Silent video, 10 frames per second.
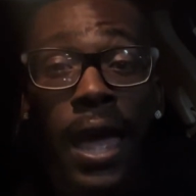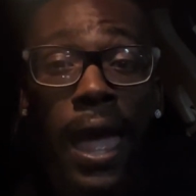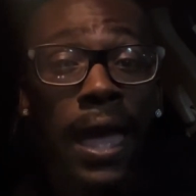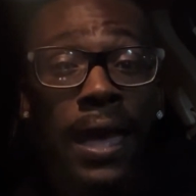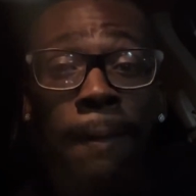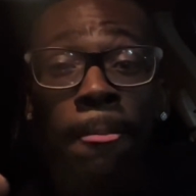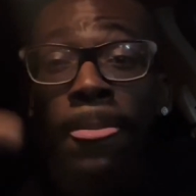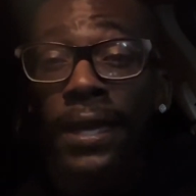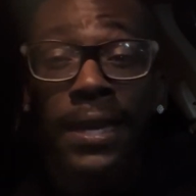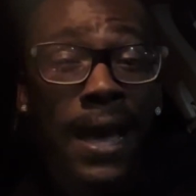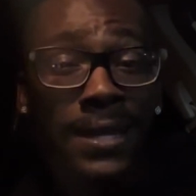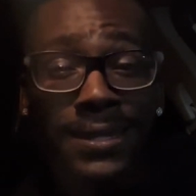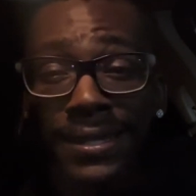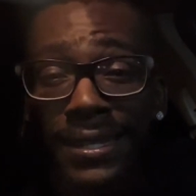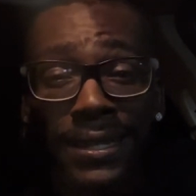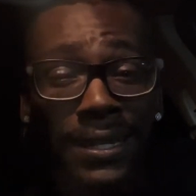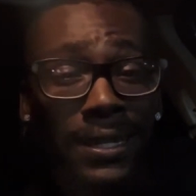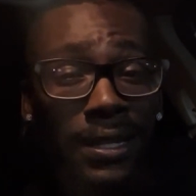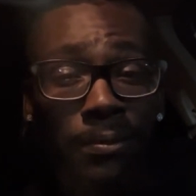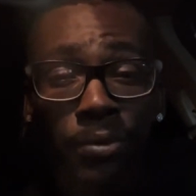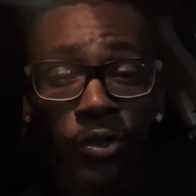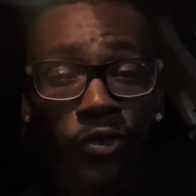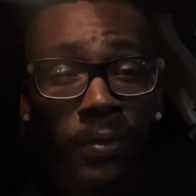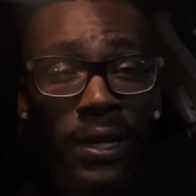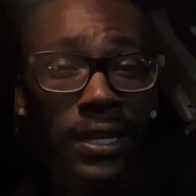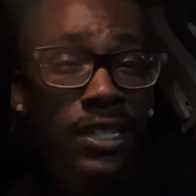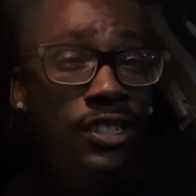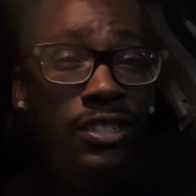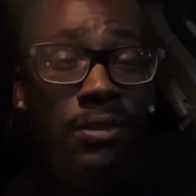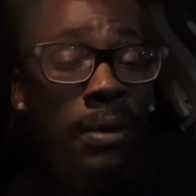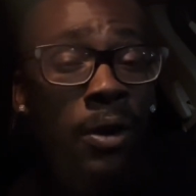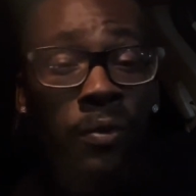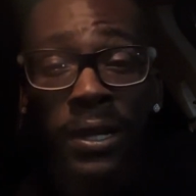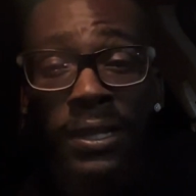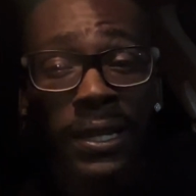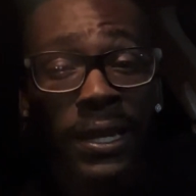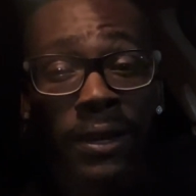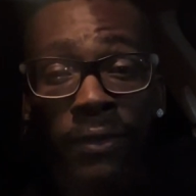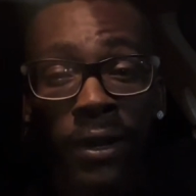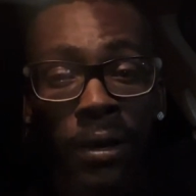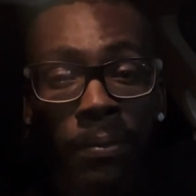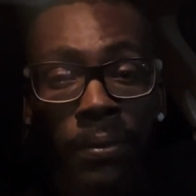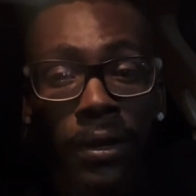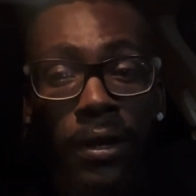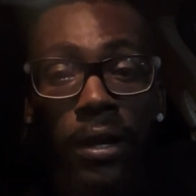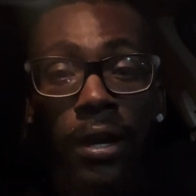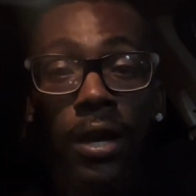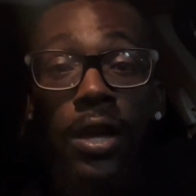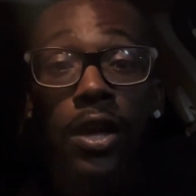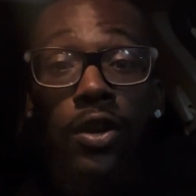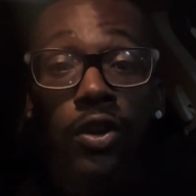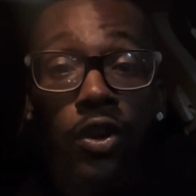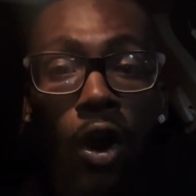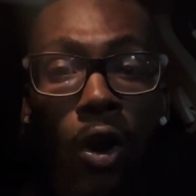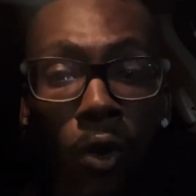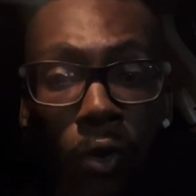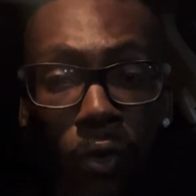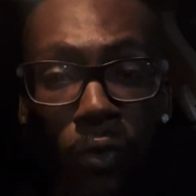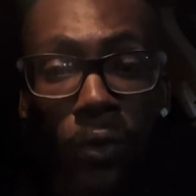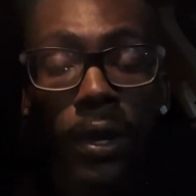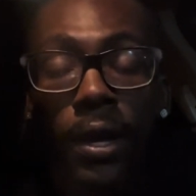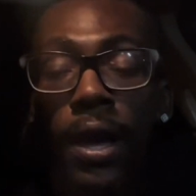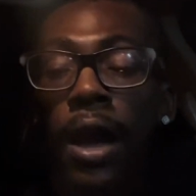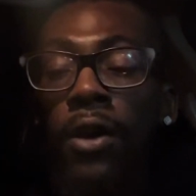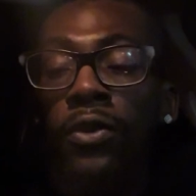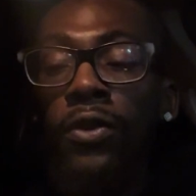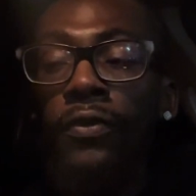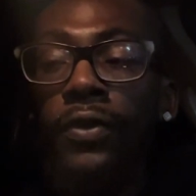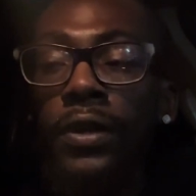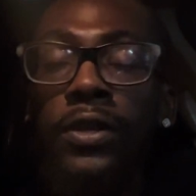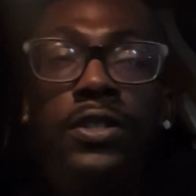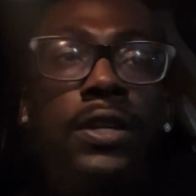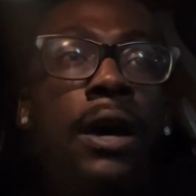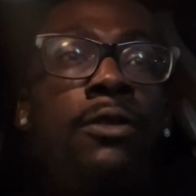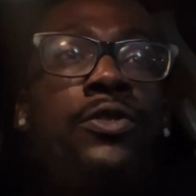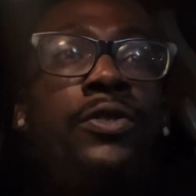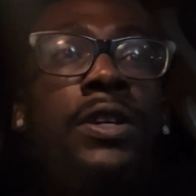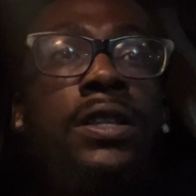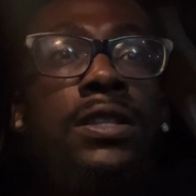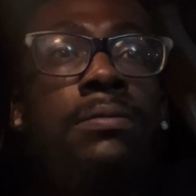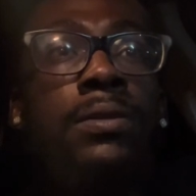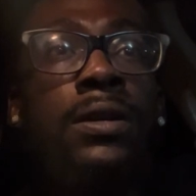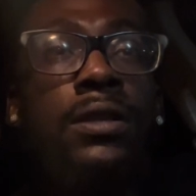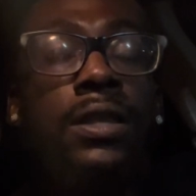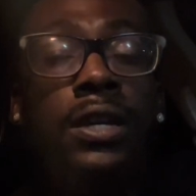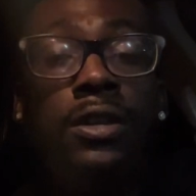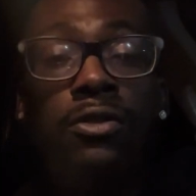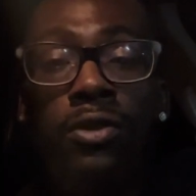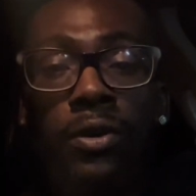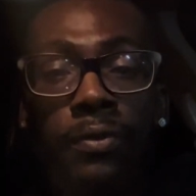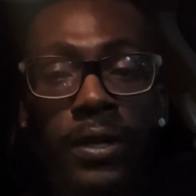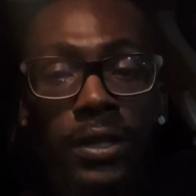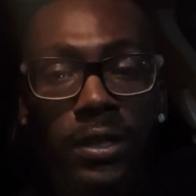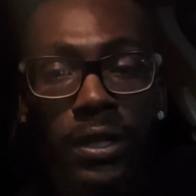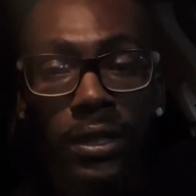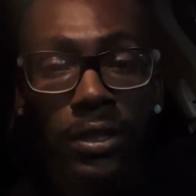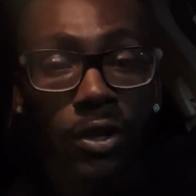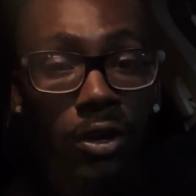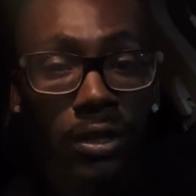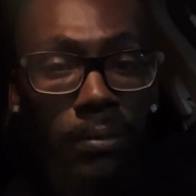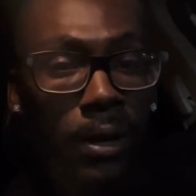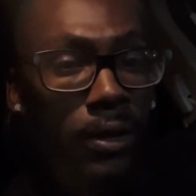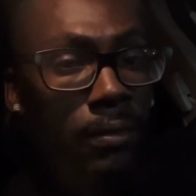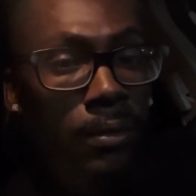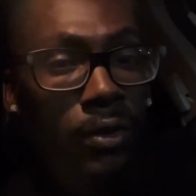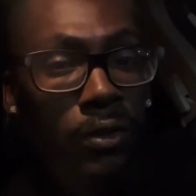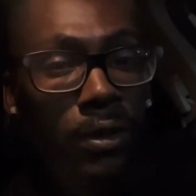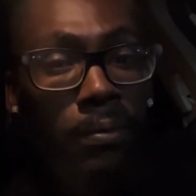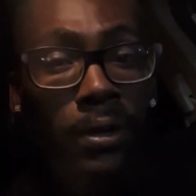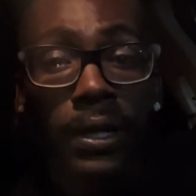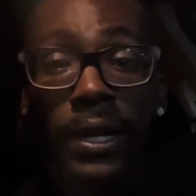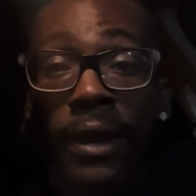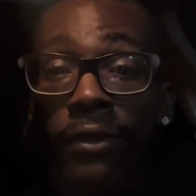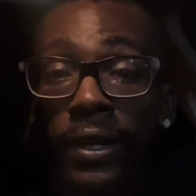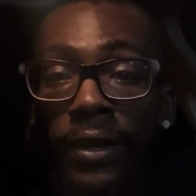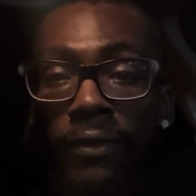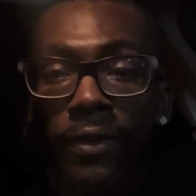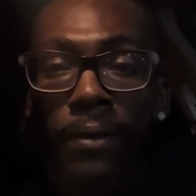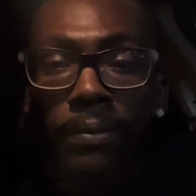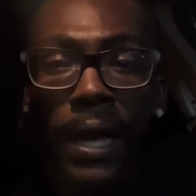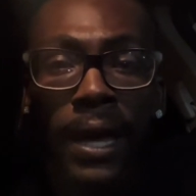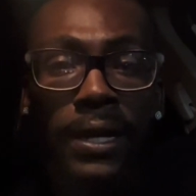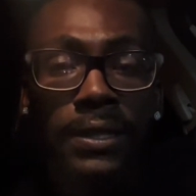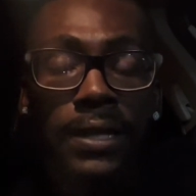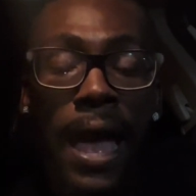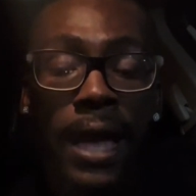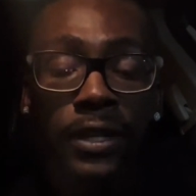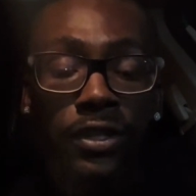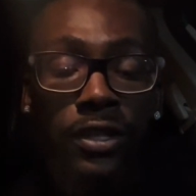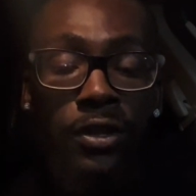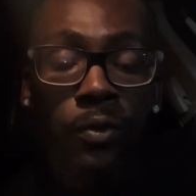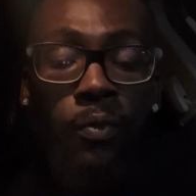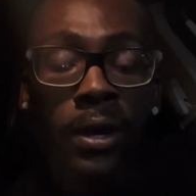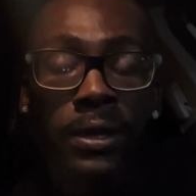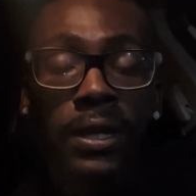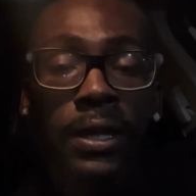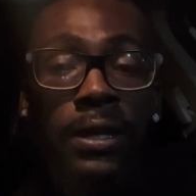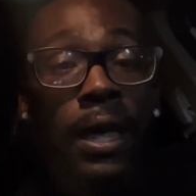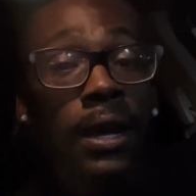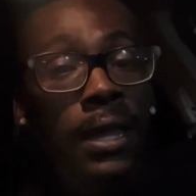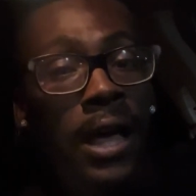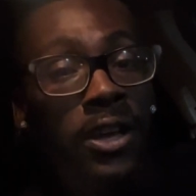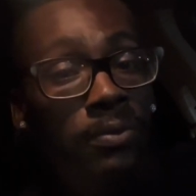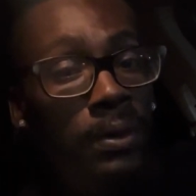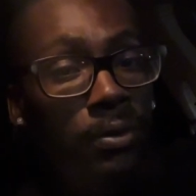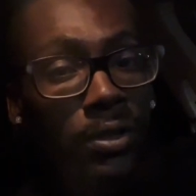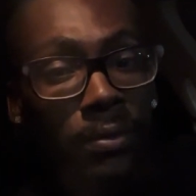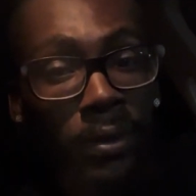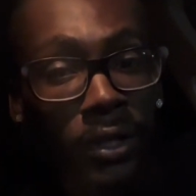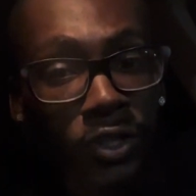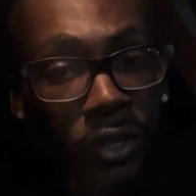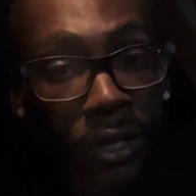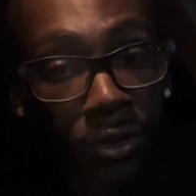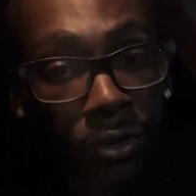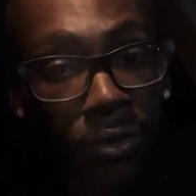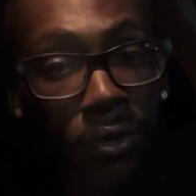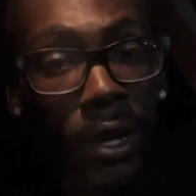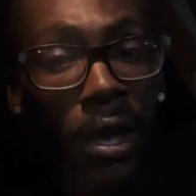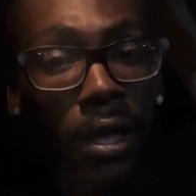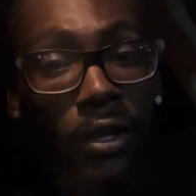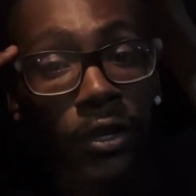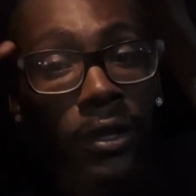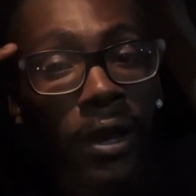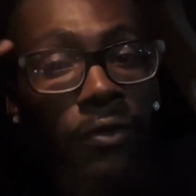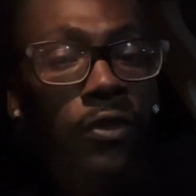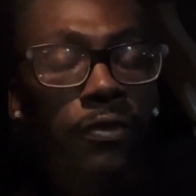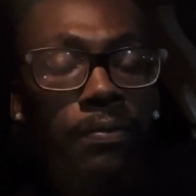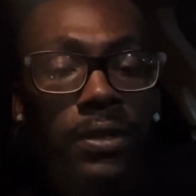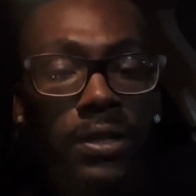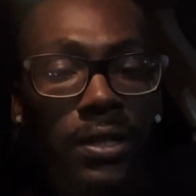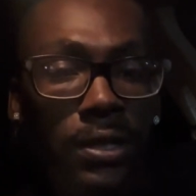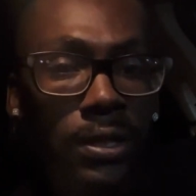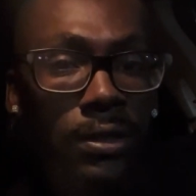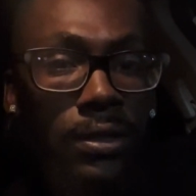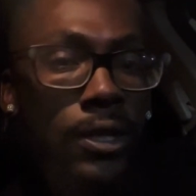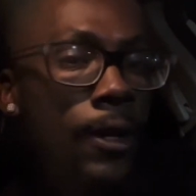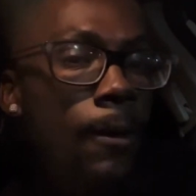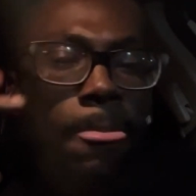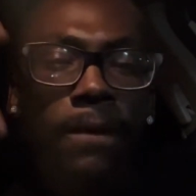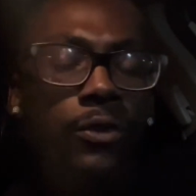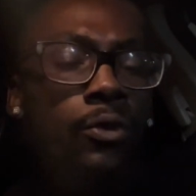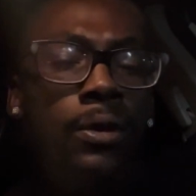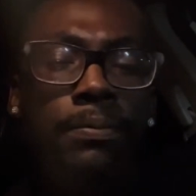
and he hasn't seen any improvement and he's just about ready to give up. No. I don't know if you see, I was reading this book, Think and Grow Rich, and it talks about in the middle of the book, never give up. That is actually the one thing that allows people to penetrate through your level of persistence. If you aren't